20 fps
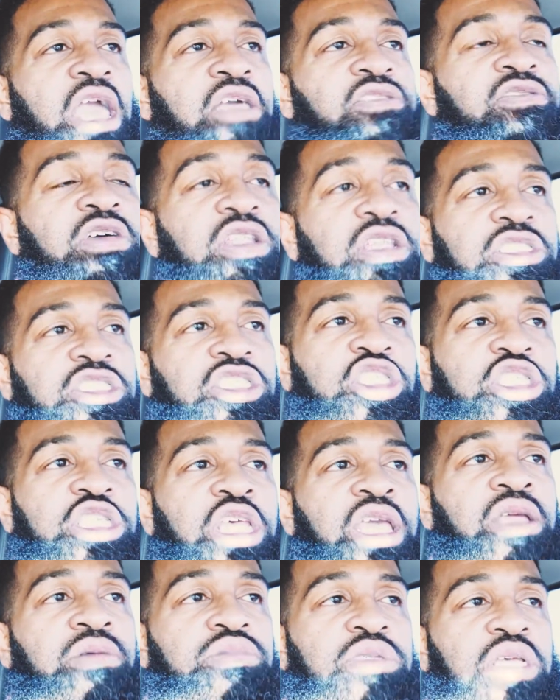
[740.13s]
and then at the
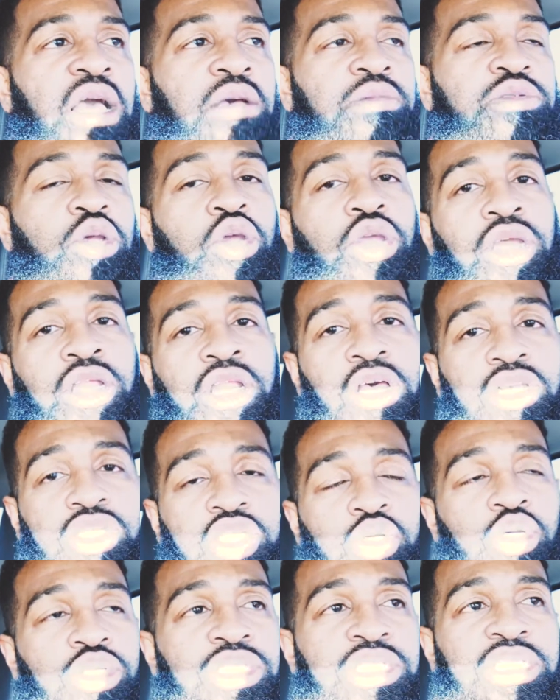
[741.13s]
same time, so he can
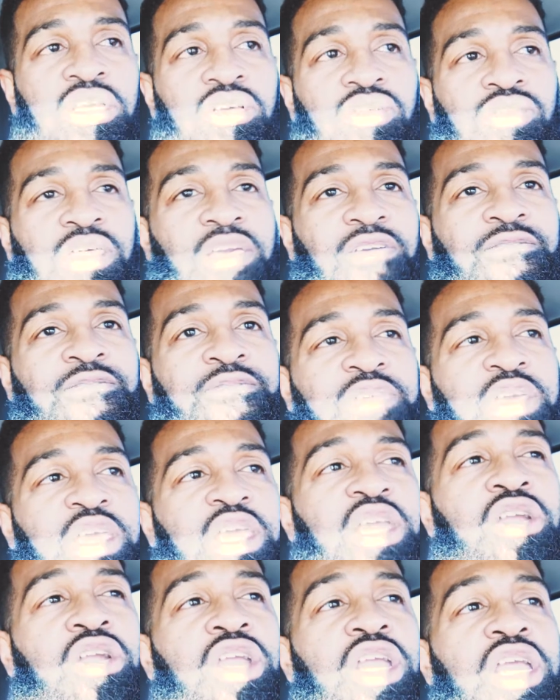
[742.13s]
also instill that
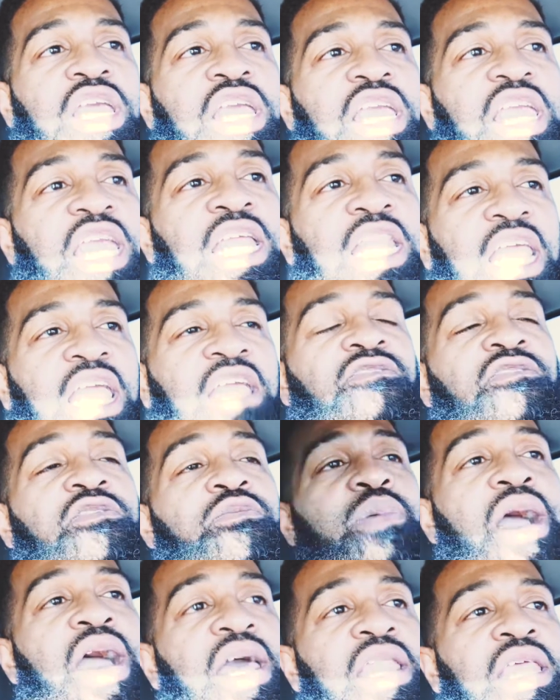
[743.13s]
fear in
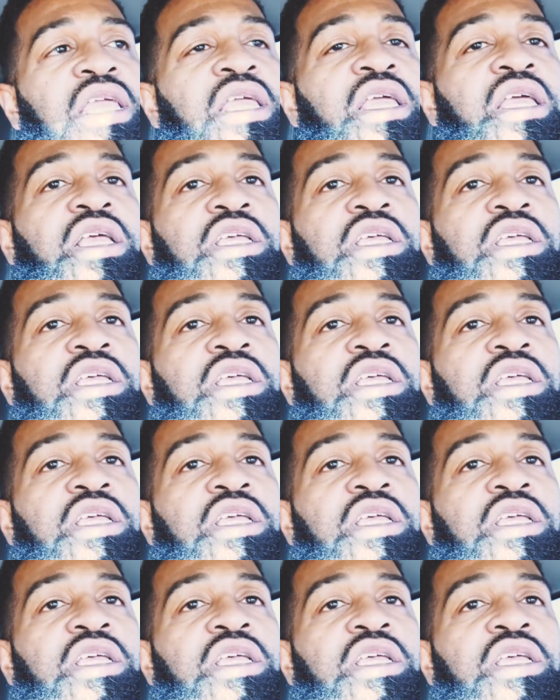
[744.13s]
everybody